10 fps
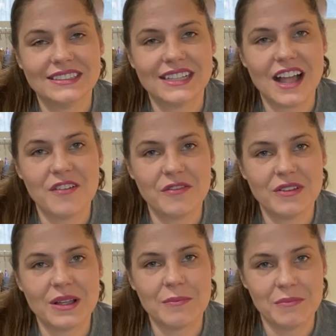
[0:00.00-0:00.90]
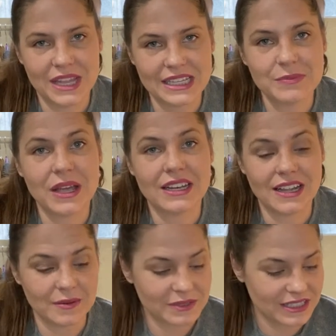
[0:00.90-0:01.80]
of men's
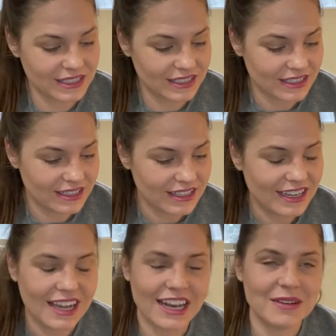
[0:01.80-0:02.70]
button-ups. And